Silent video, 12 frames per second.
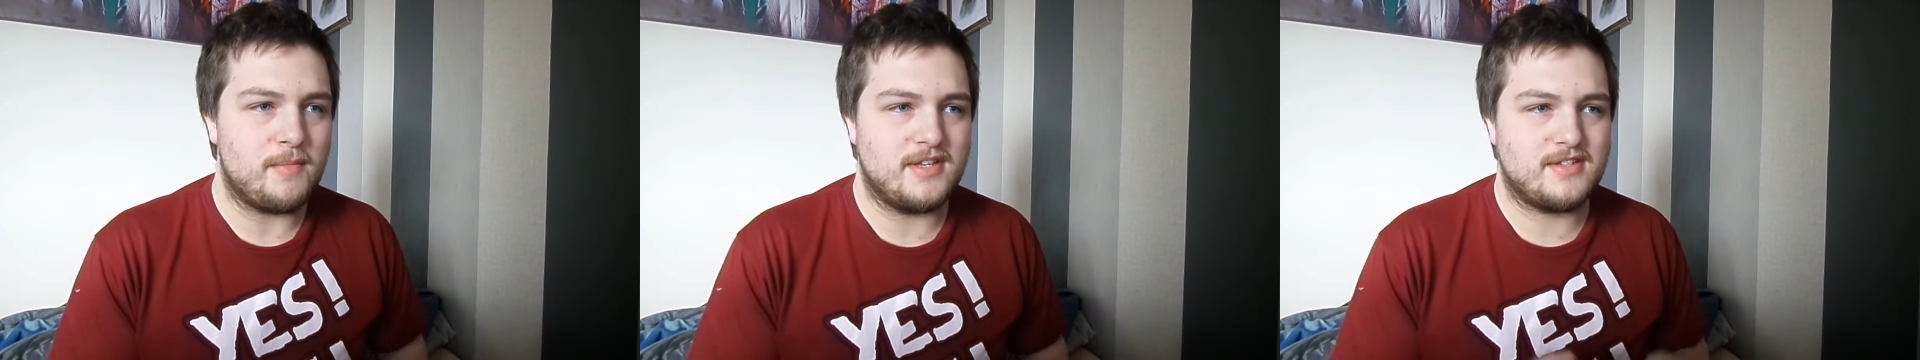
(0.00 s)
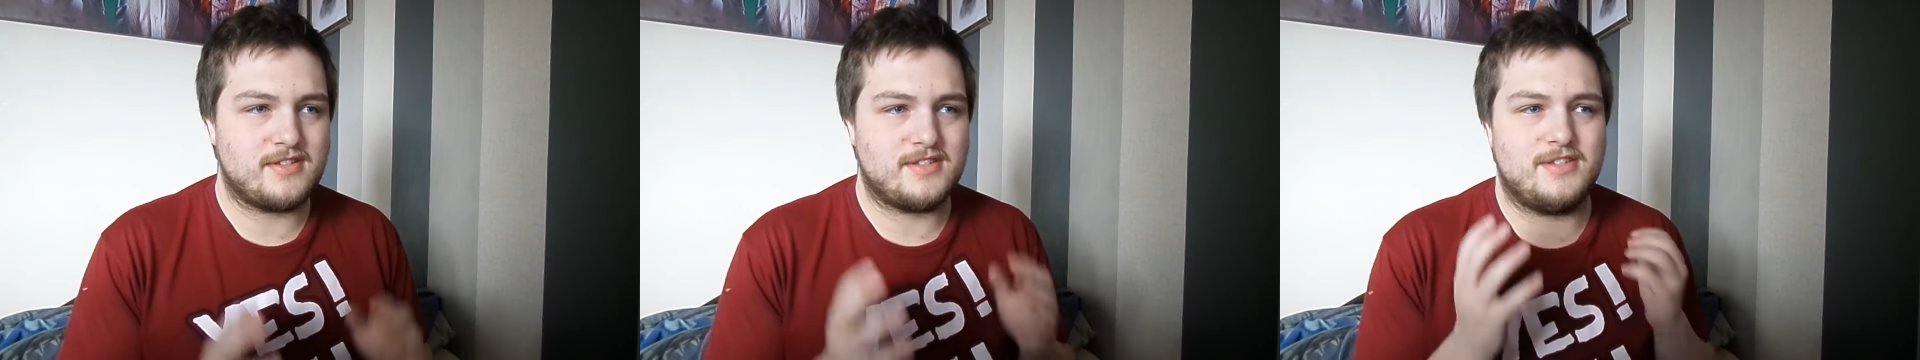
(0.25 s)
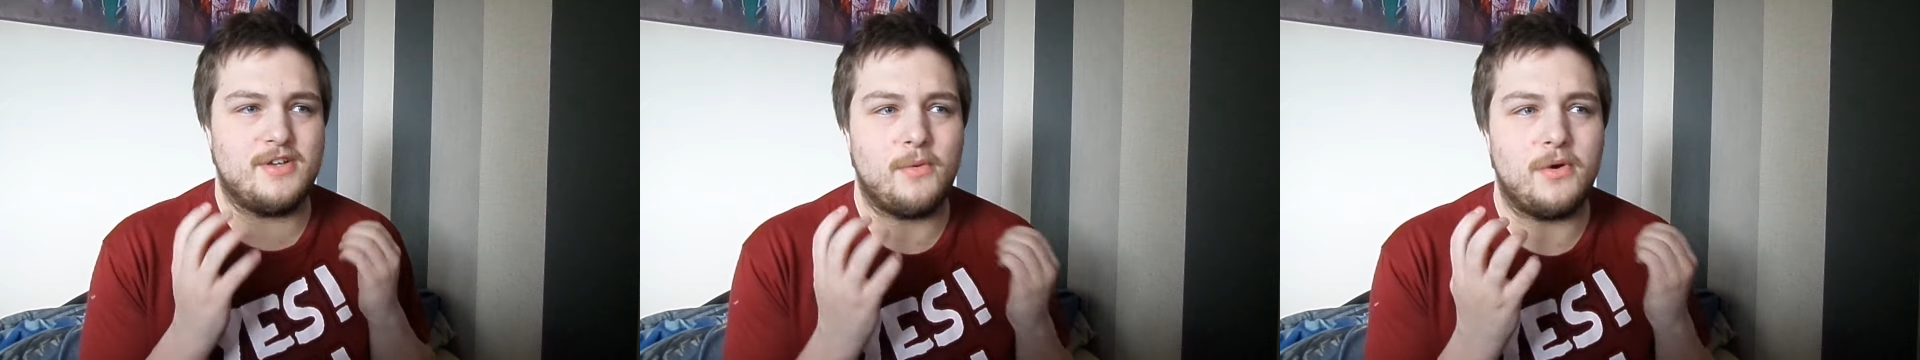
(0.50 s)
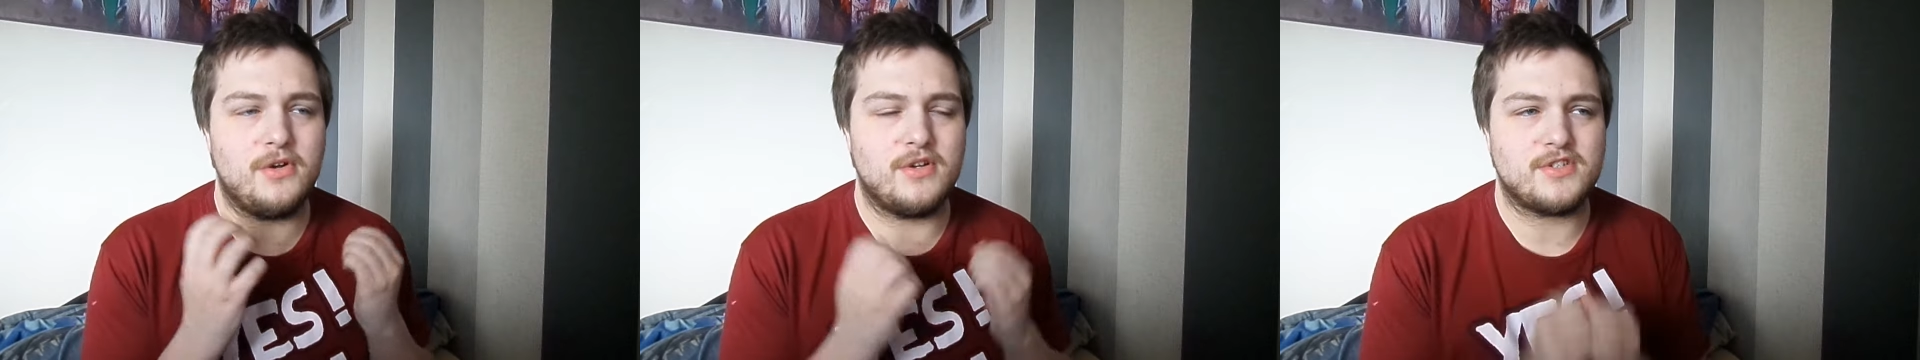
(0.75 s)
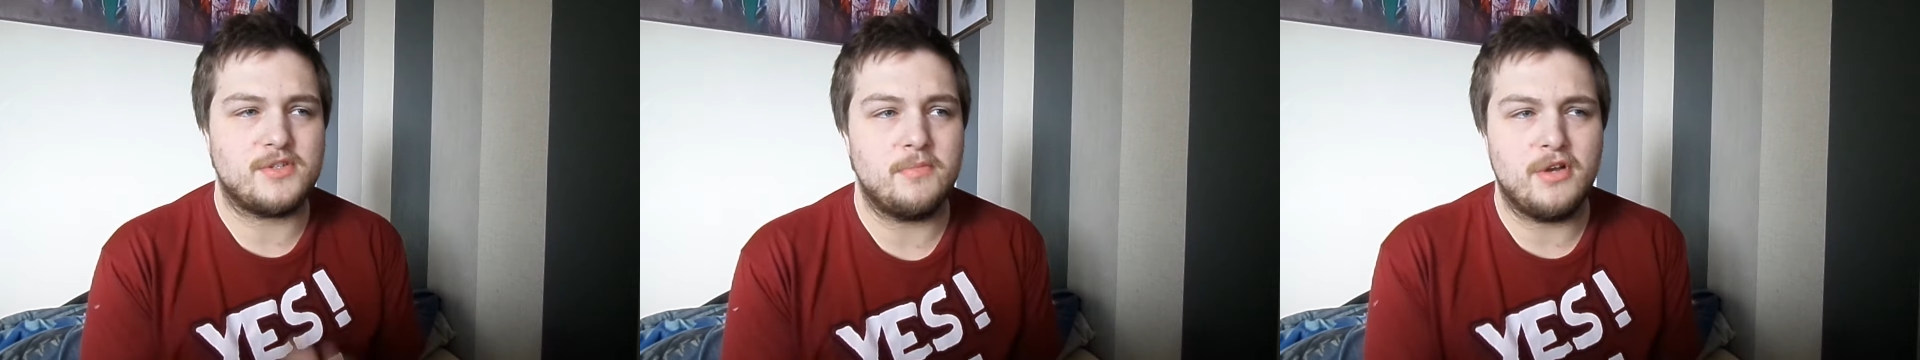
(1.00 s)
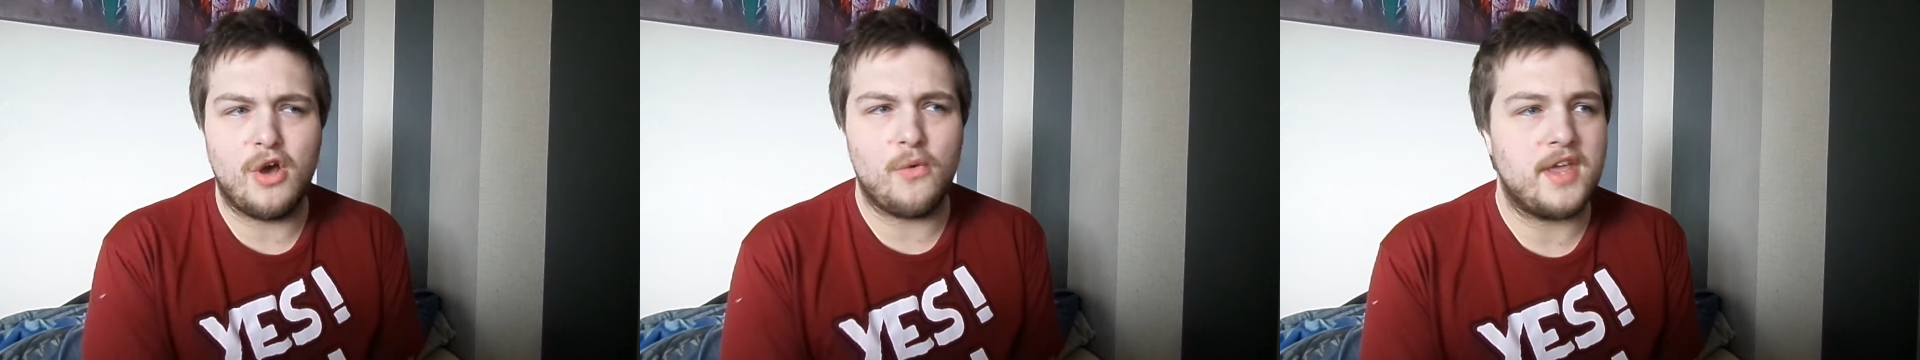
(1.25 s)
It's so
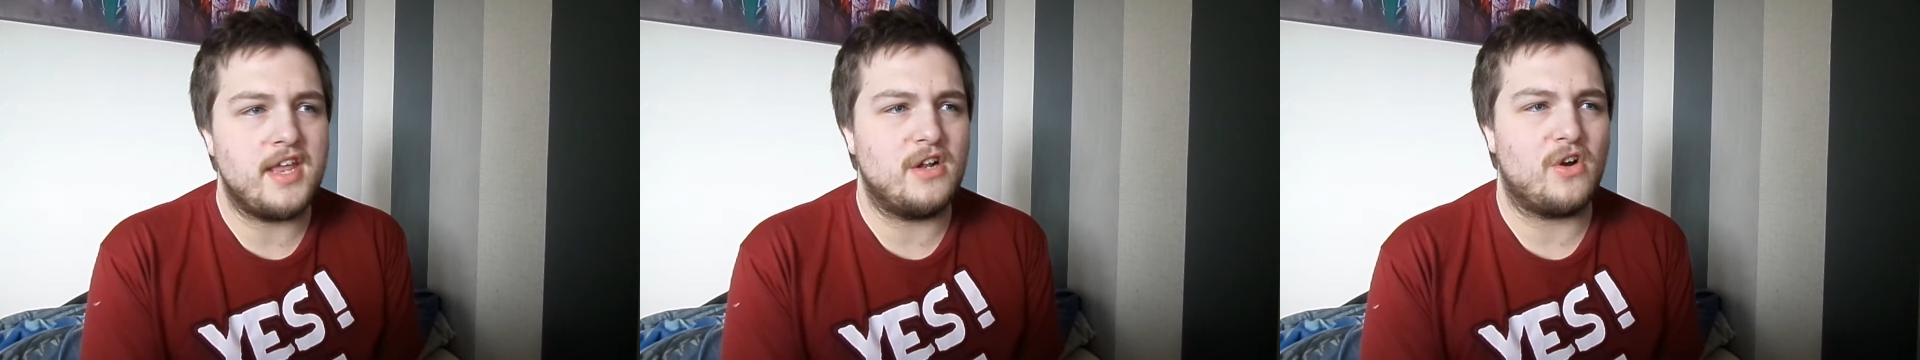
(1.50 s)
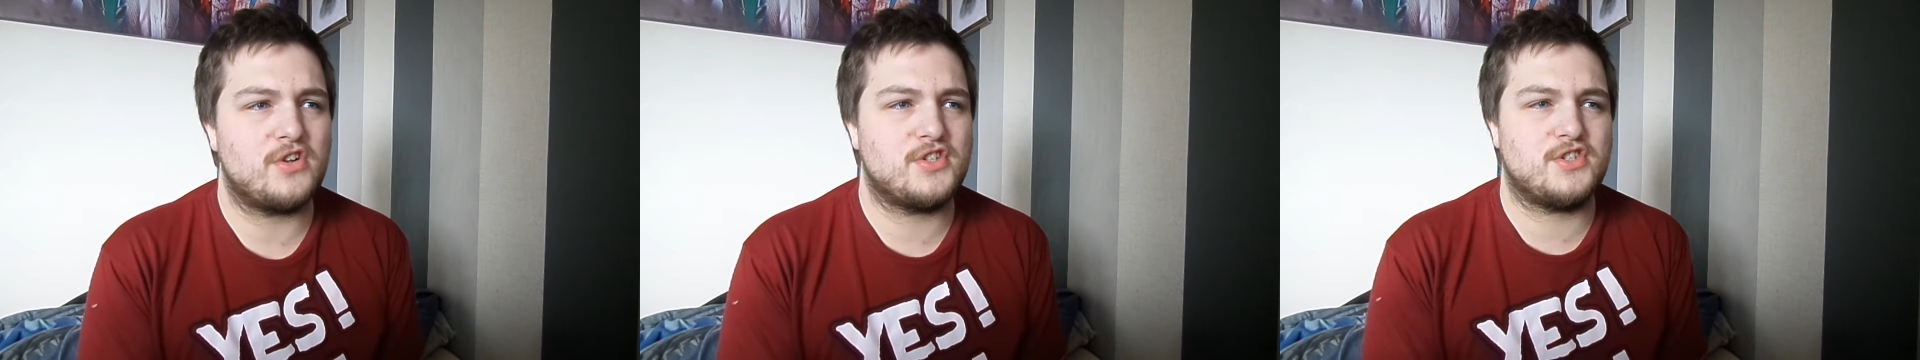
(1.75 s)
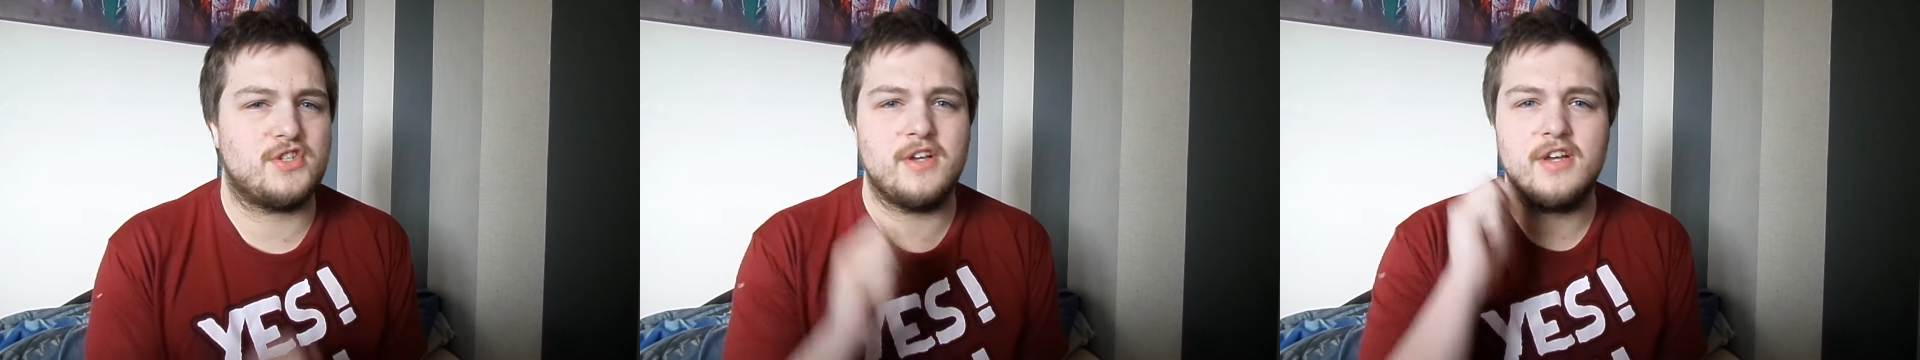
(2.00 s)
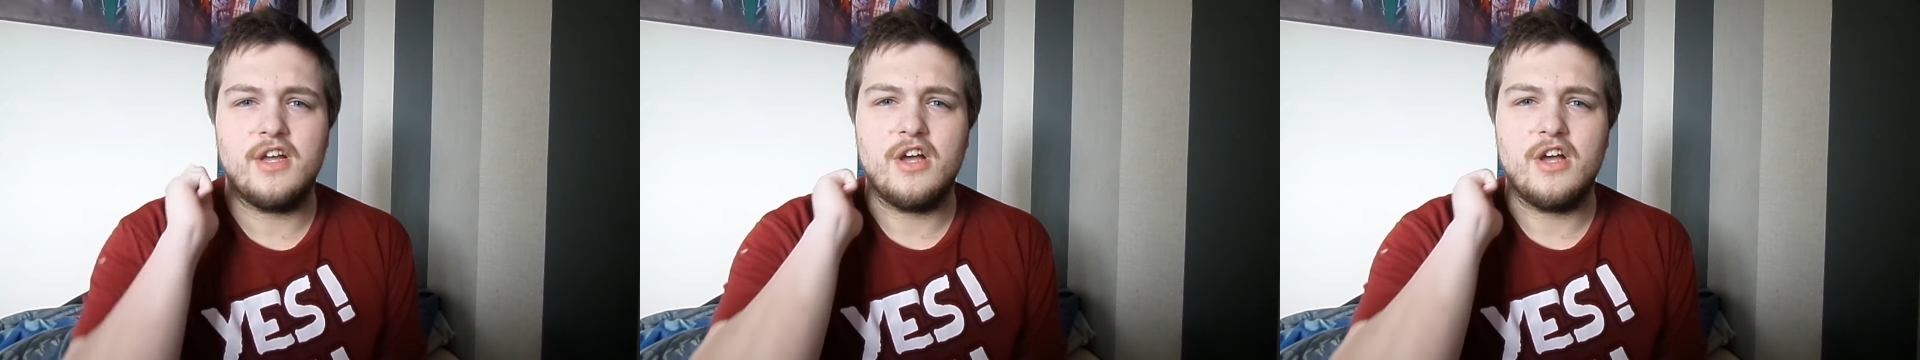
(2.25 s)
awesome. Loki looks